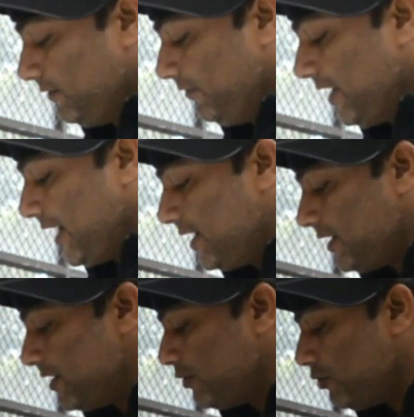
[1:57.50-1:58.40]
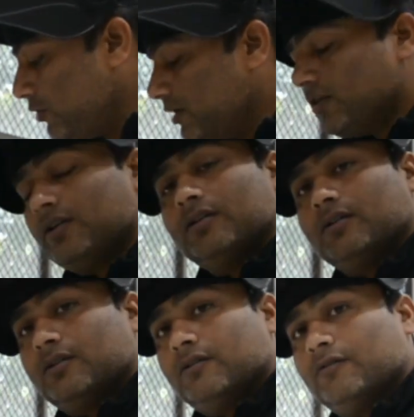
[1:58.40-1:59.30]
we can control
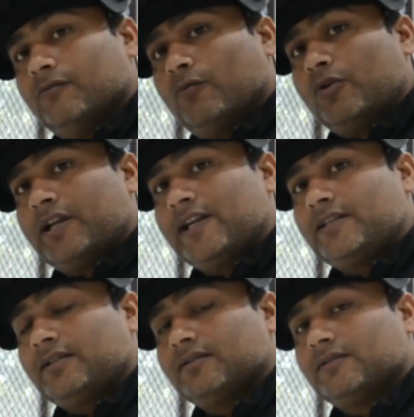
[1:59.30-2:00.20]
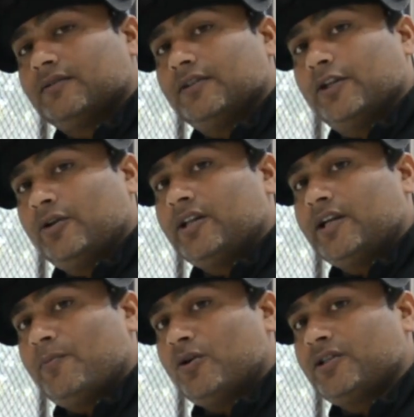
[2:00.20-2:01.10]
voltage during the
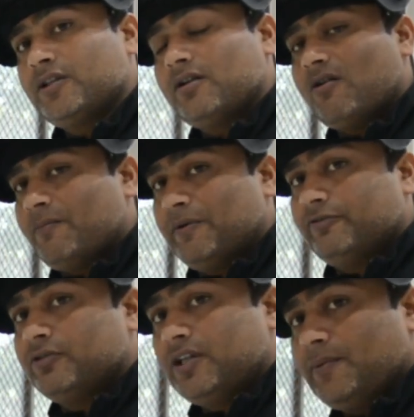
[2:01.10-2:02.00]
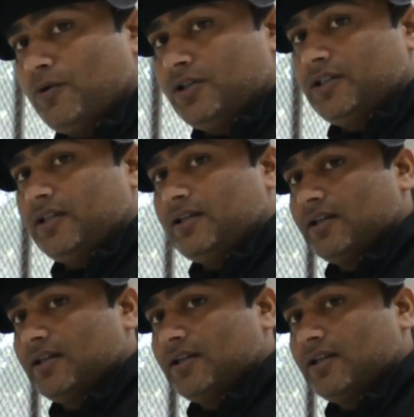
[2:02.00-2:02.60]
deposition or before the deposition.